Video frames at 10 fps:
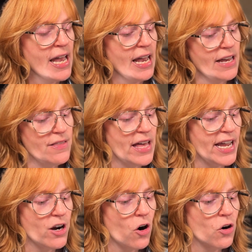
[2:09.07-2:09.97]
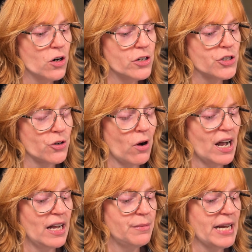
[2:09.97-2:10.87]
and they are
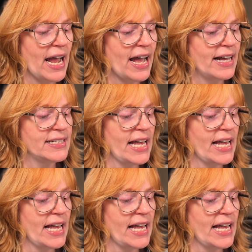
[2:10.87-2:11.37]
described as